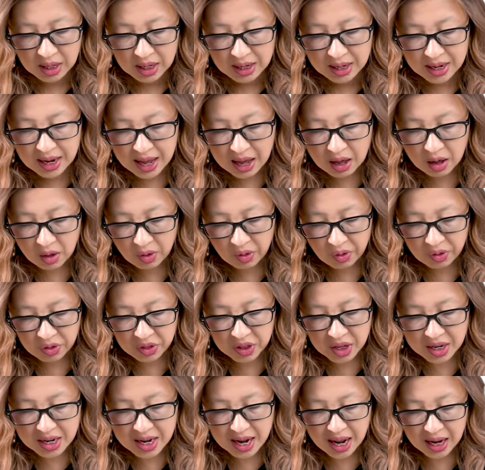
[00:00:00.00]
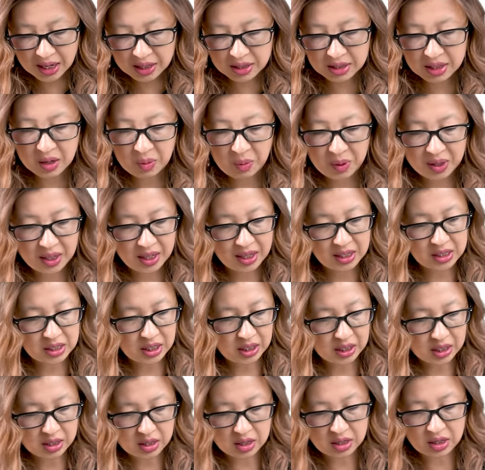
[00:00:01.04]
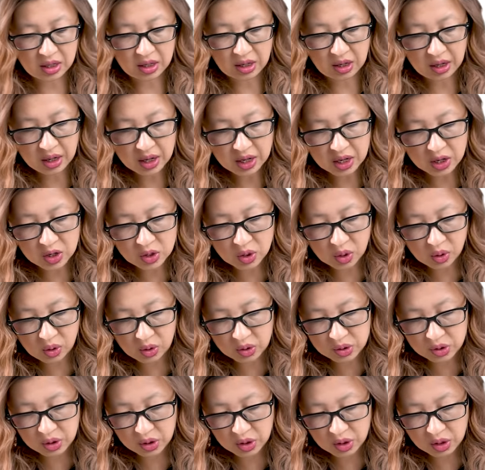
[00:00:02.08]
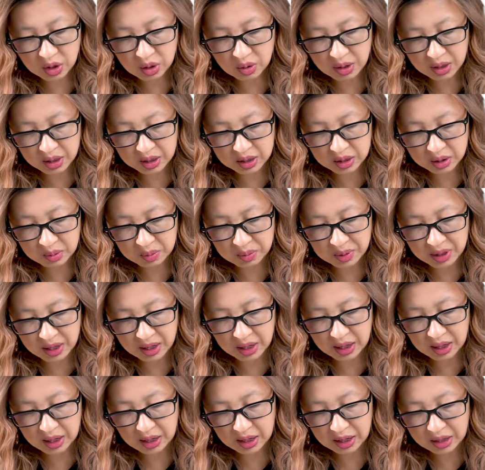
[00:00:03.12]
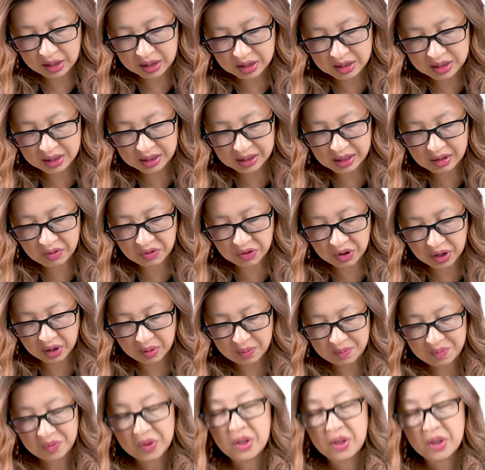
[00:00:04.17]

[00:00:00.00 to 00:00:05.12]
Now, the next thing we need to consider is also going to be delivery.